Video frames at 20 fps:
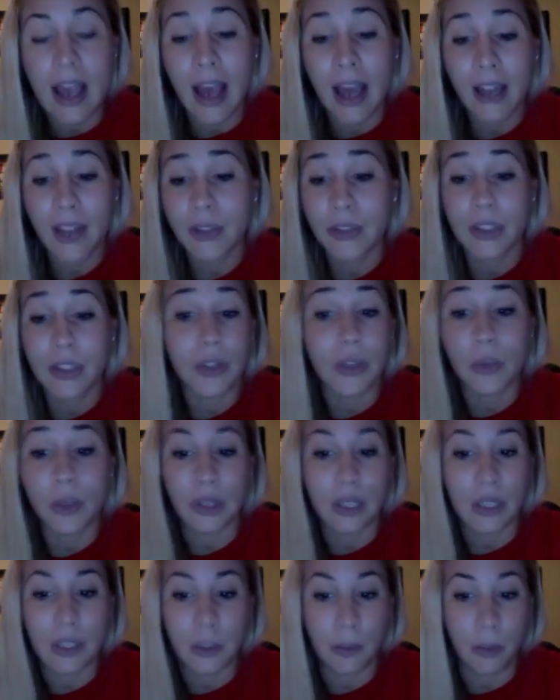How do you deal
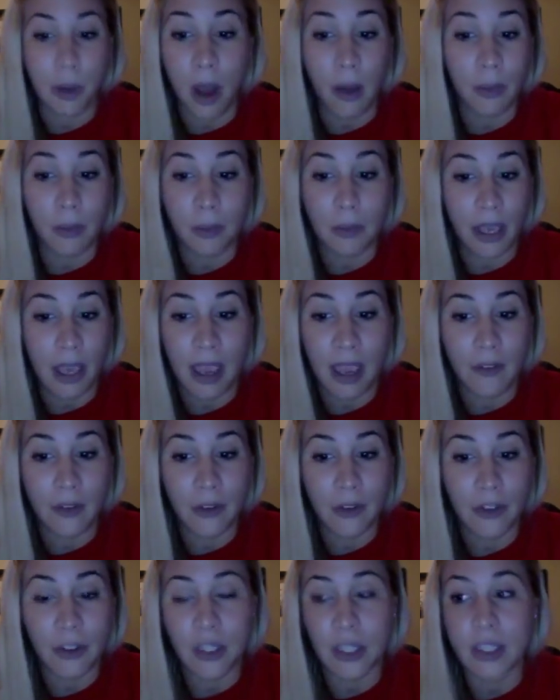with these problem
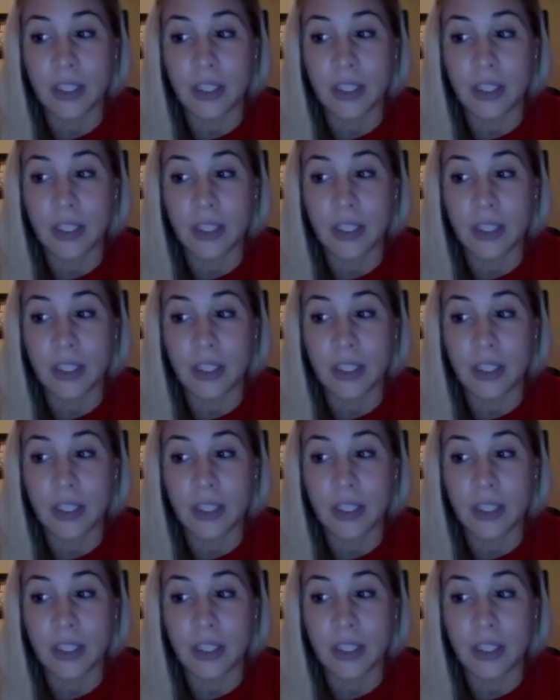behaviors?